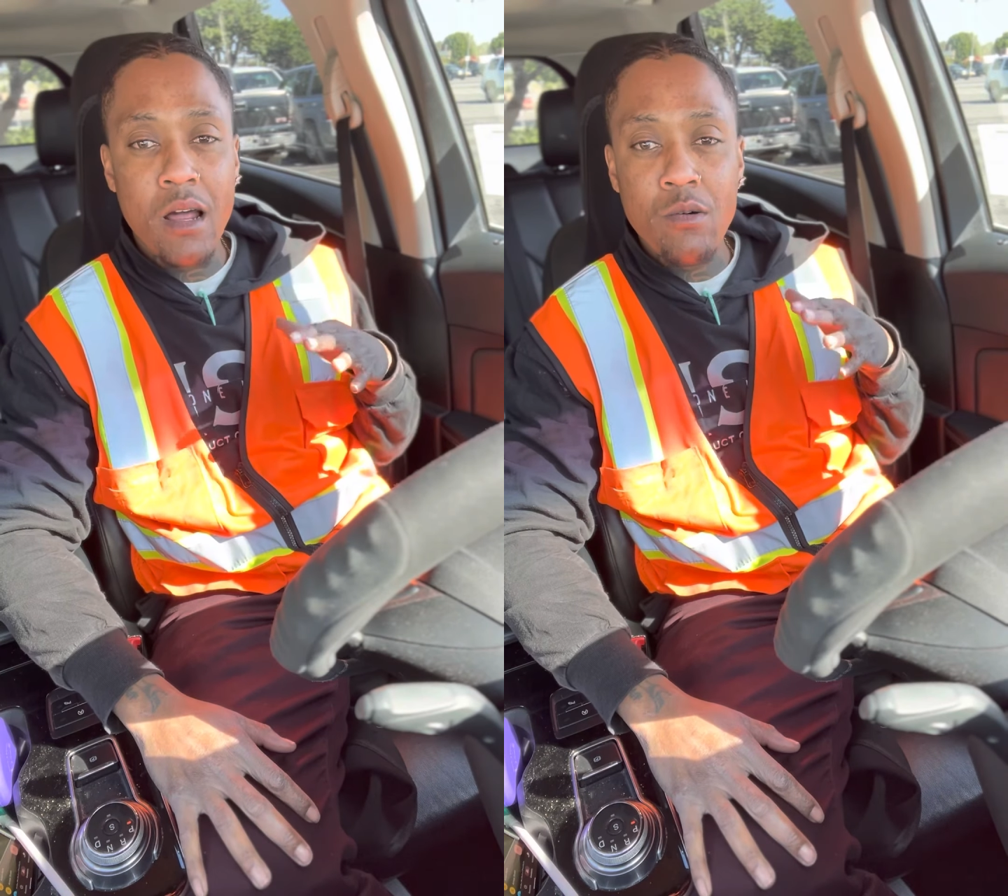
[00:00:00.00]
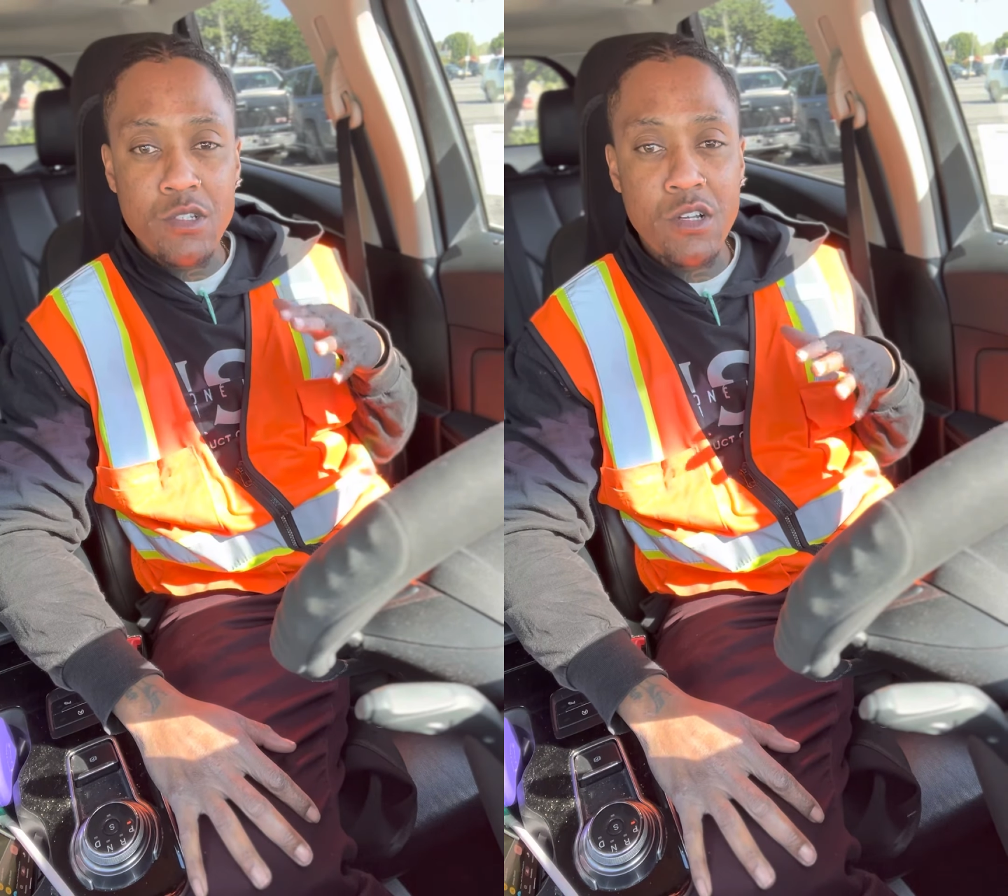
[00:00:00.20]

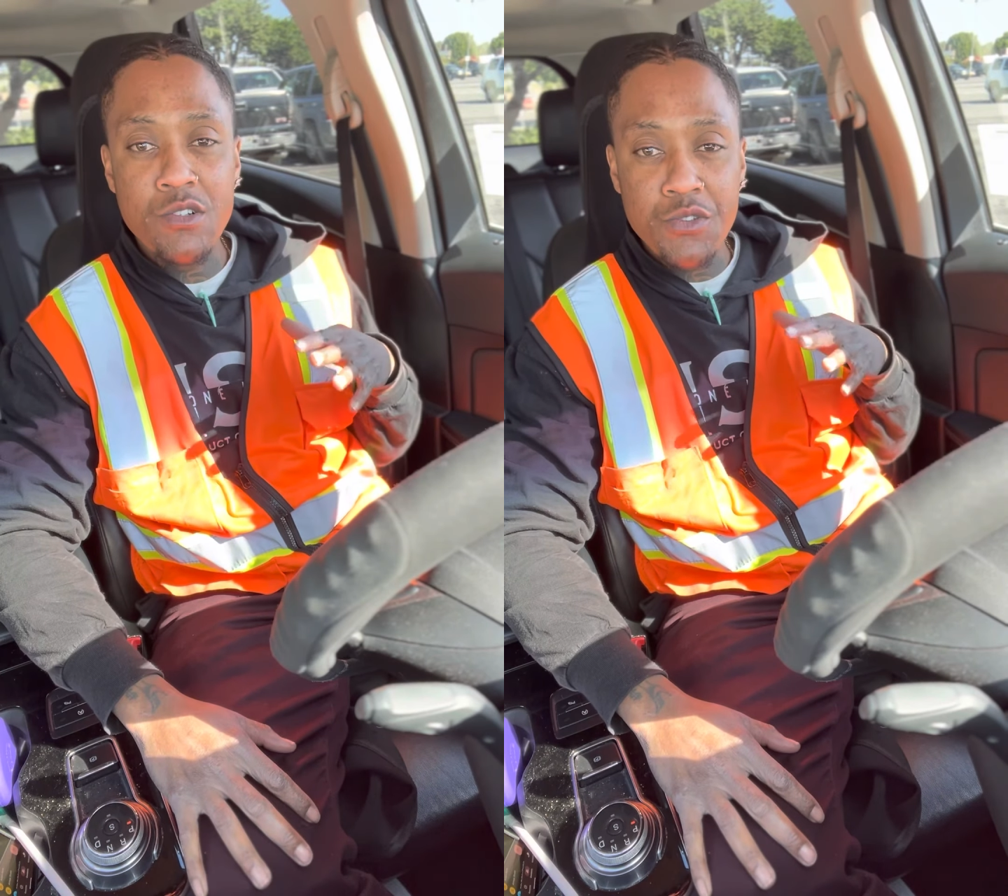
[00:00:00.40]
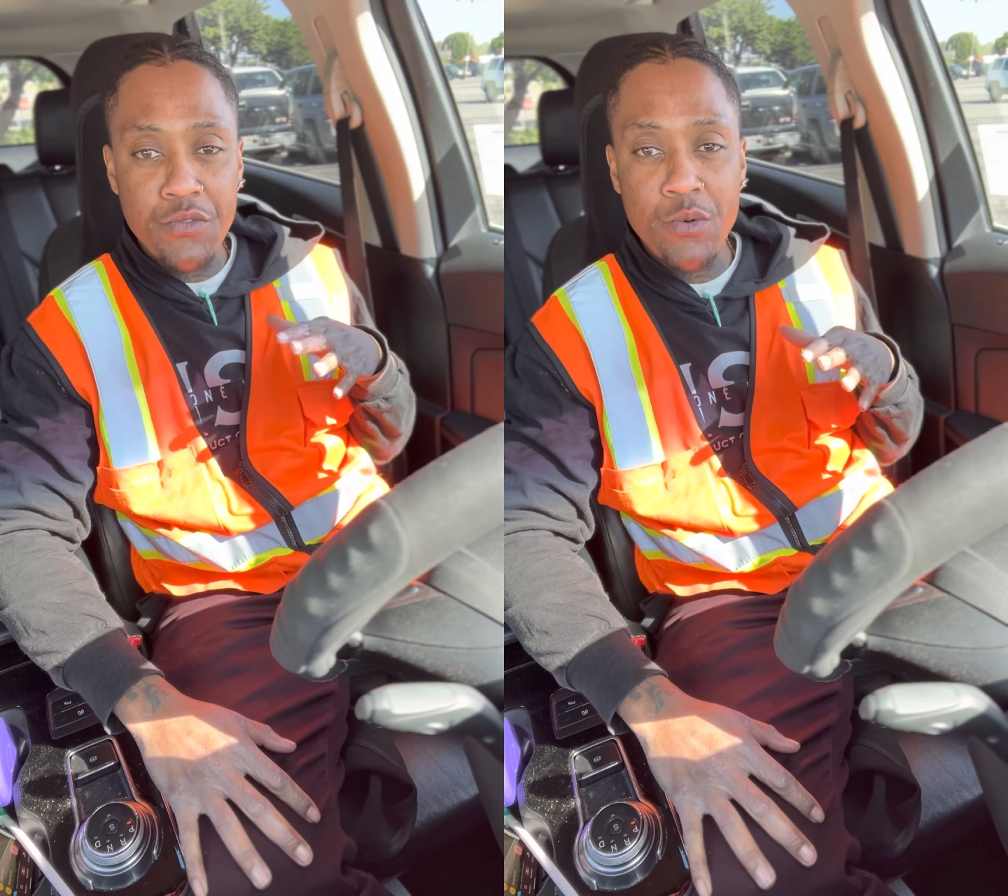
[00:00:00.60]
I was
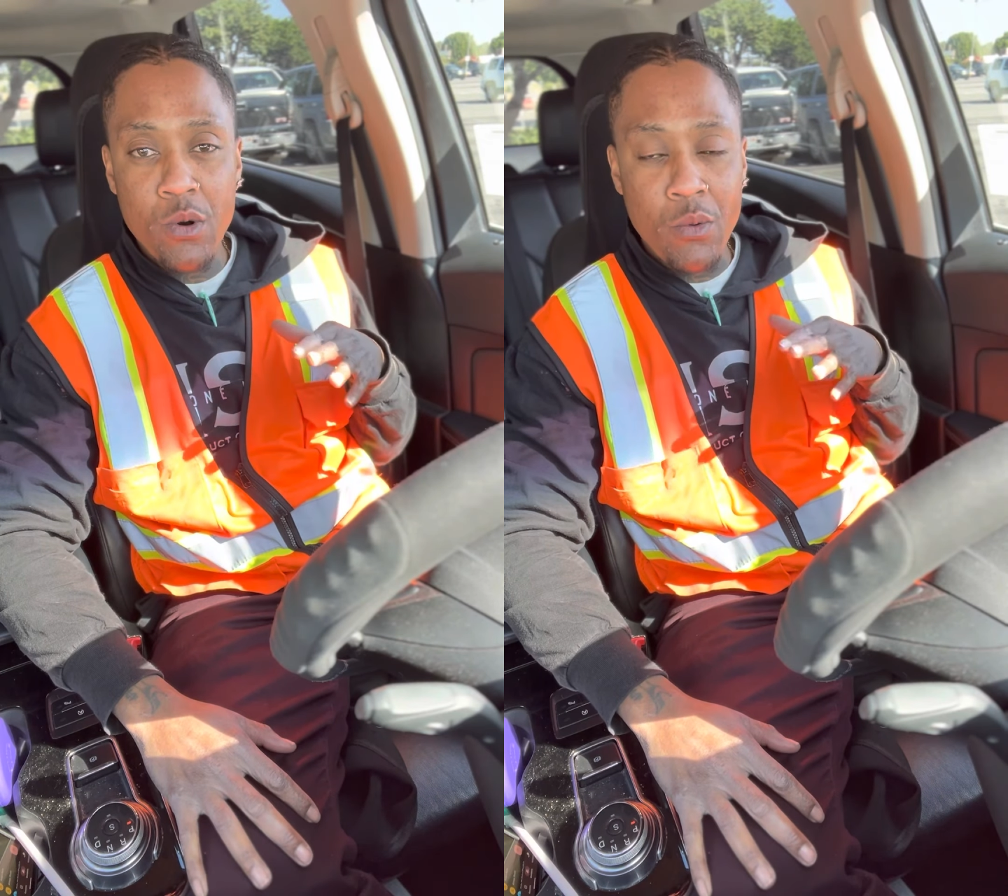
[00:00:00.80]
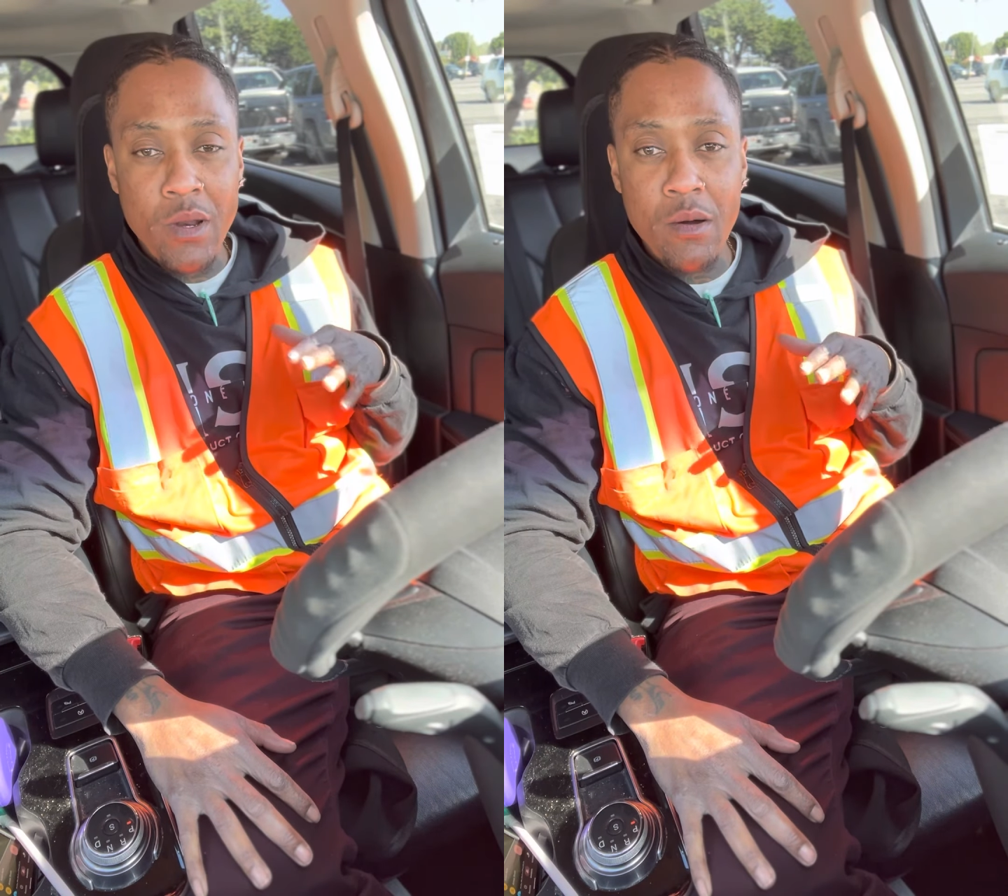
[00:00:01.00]
searching
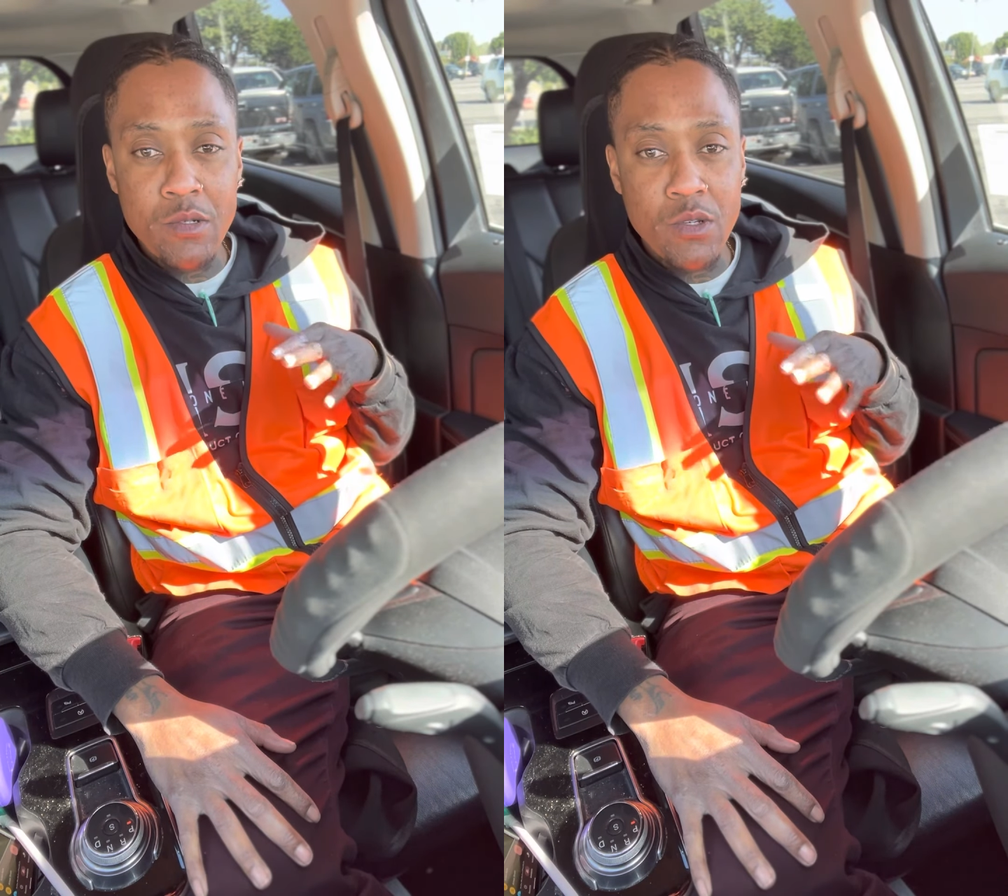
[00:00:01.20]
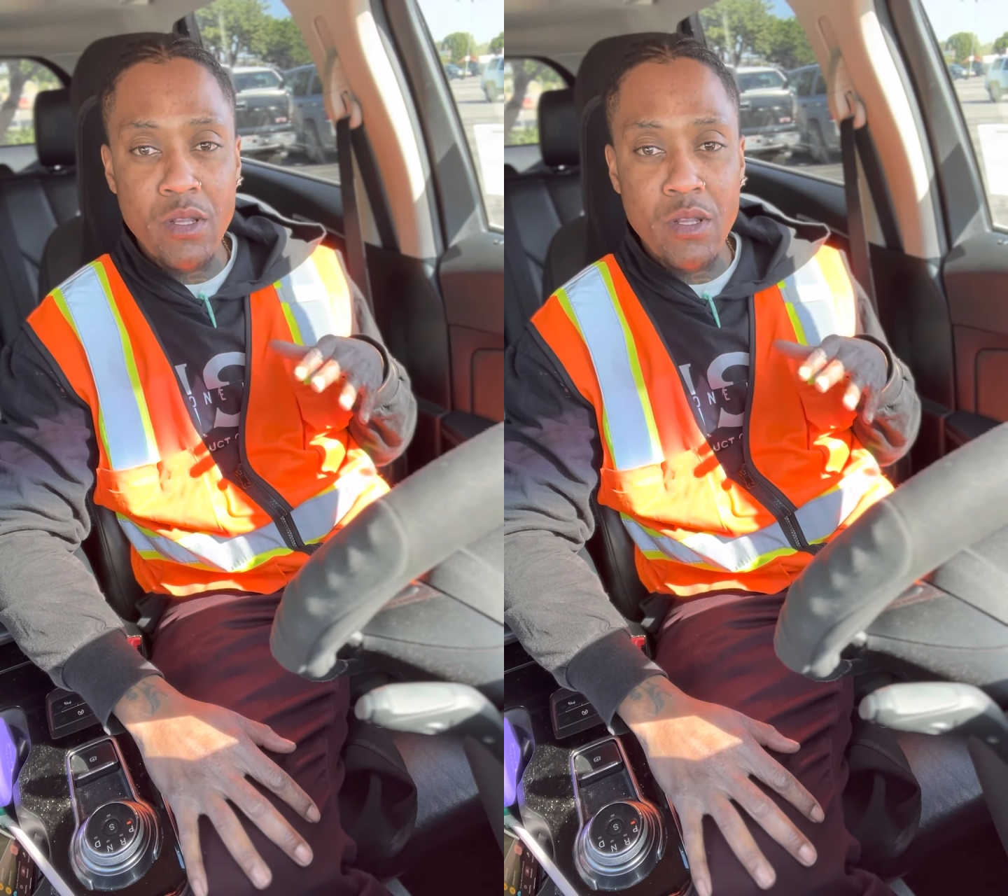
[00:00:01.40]
for when I was on